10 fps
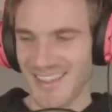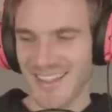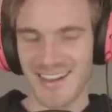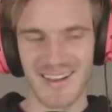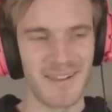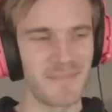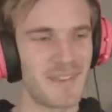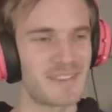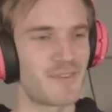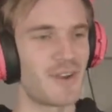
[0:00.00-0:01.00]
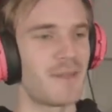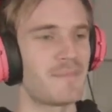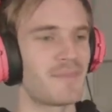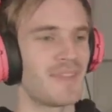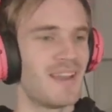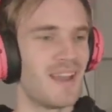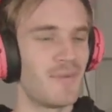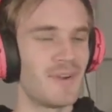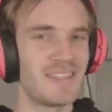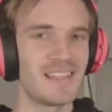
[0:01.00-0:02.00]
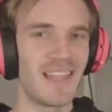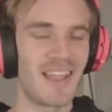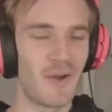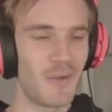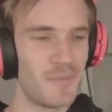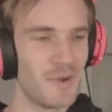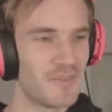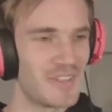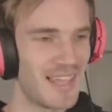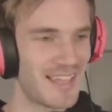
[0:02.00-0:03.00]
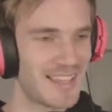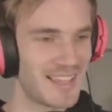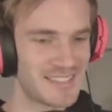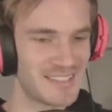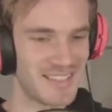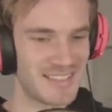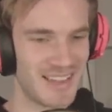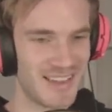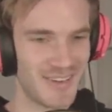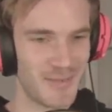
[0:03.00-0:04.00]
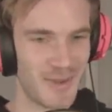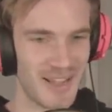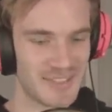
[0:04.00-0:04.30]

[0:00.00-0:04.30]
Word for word: All right, it's funny. I want to see like a whole movie like that. It's, I don't know why it's